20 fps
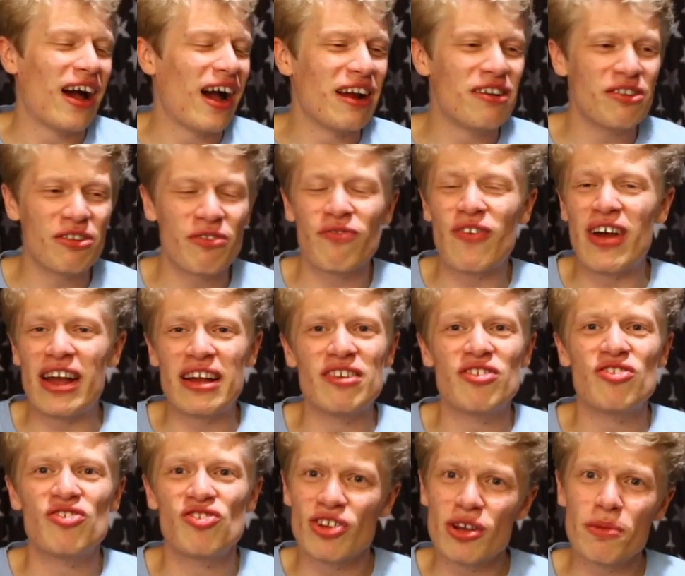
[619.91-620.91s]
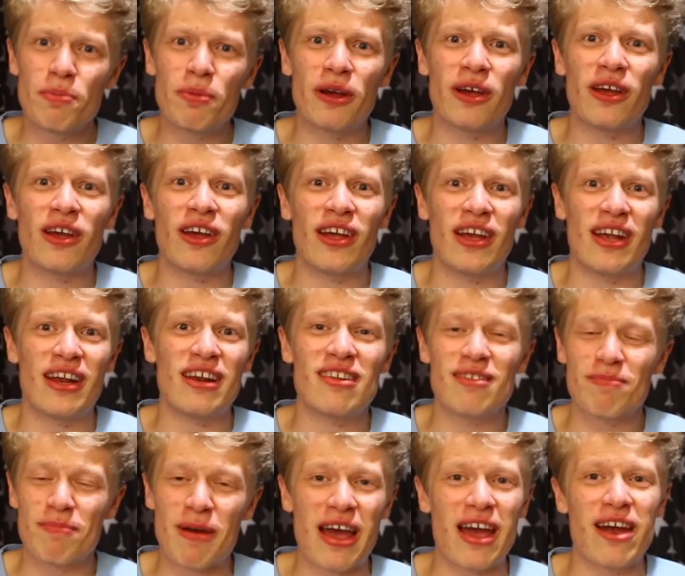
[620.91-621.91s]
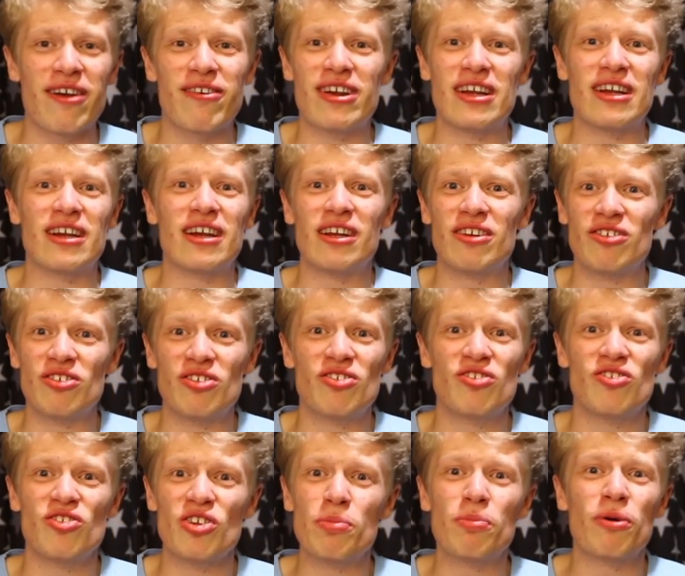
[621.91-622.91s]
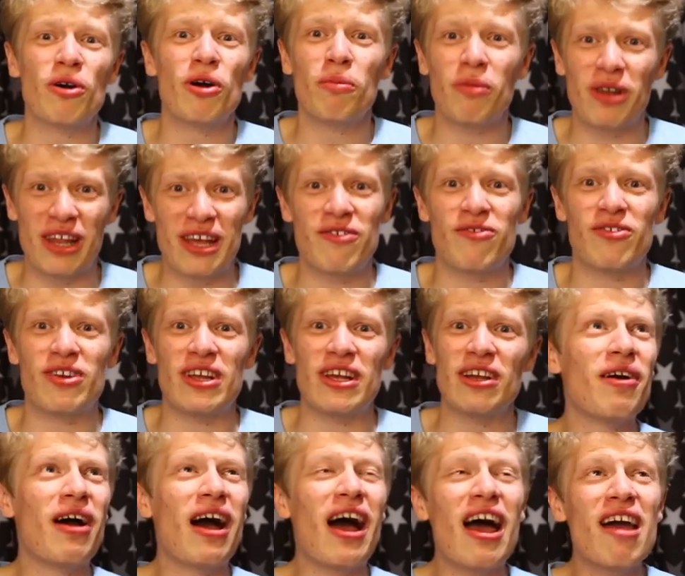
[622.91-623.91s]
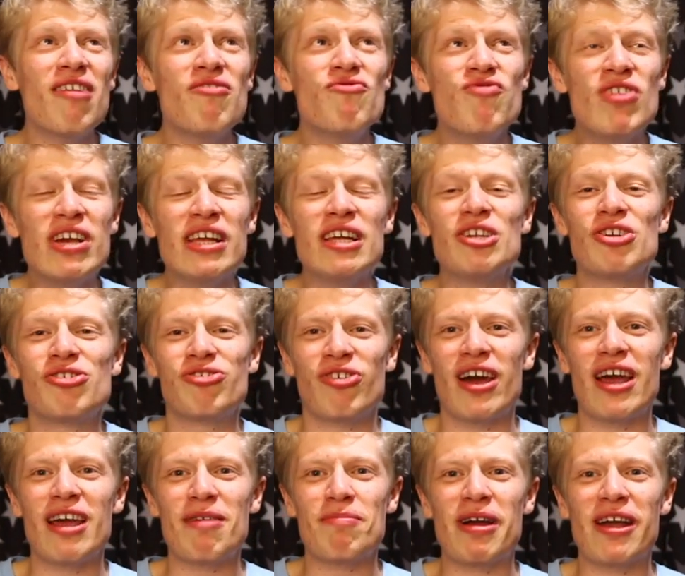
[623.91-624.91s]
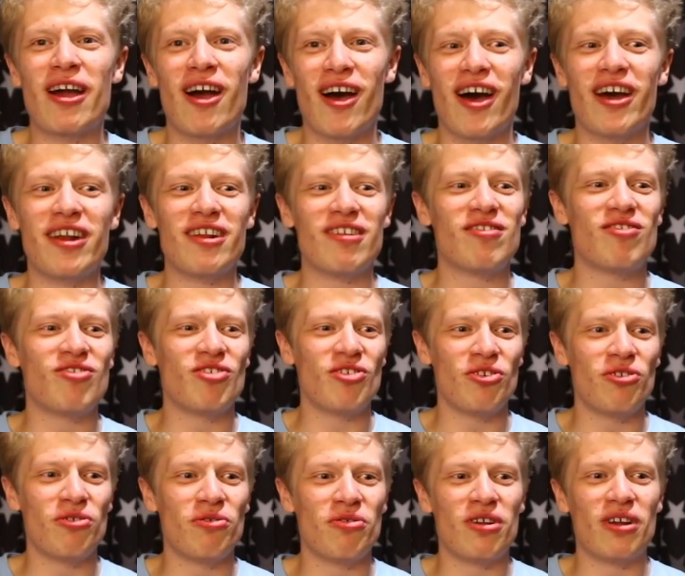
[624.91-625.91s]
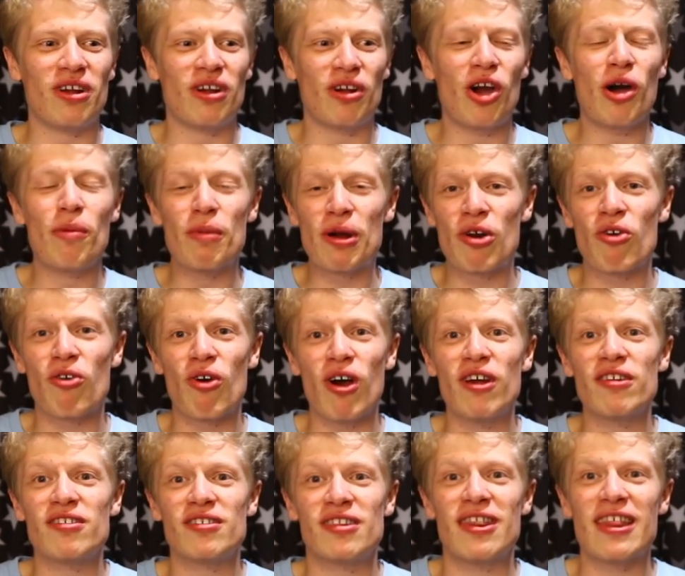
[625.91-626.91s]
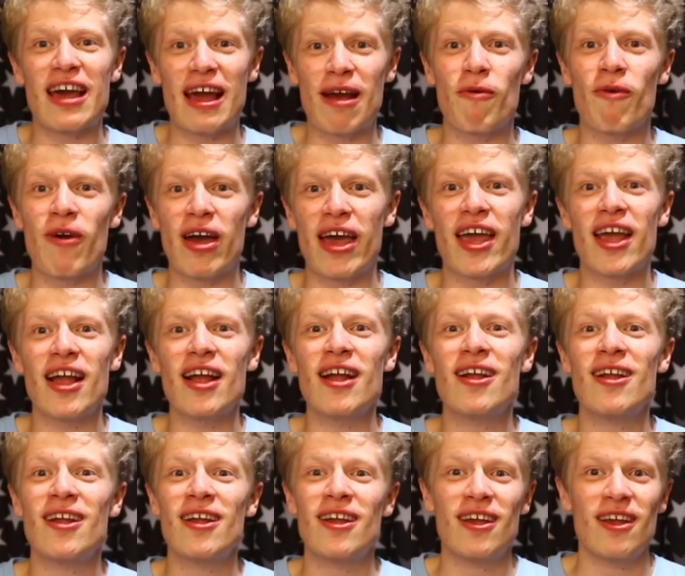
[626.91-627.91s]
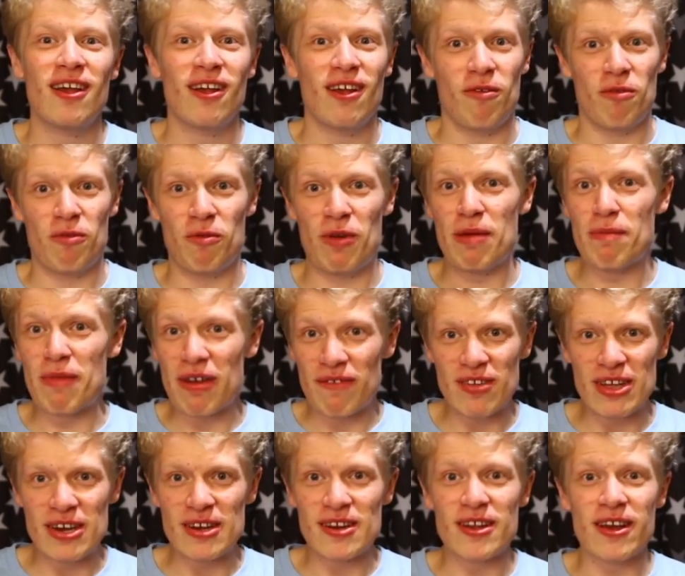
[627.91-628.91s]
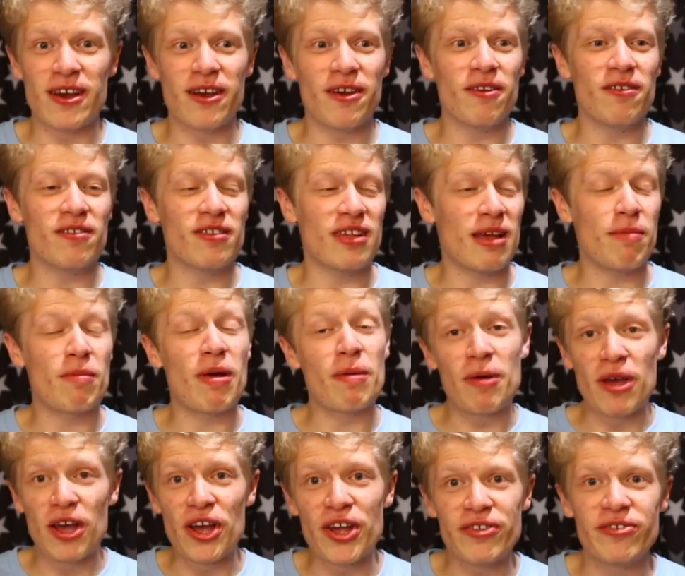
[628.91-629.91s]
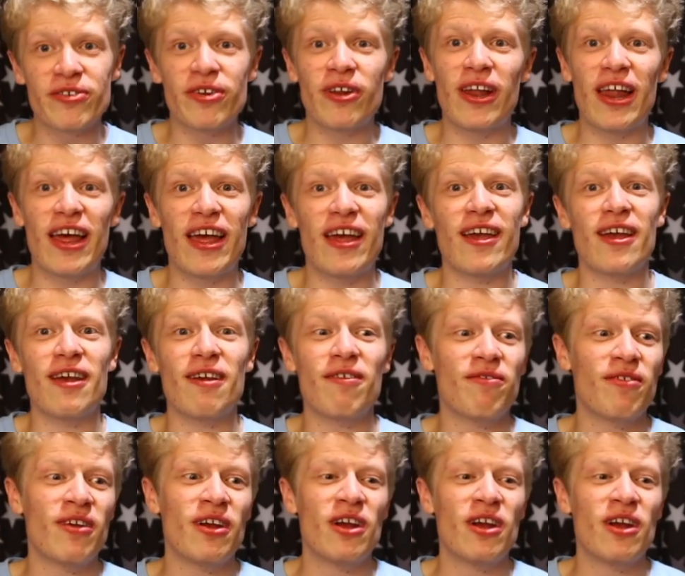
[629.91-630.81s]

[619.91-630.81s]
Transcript: I just find super inspiring and just super uplifting. I really try my hardest to come across that way in my videos, in my personal life,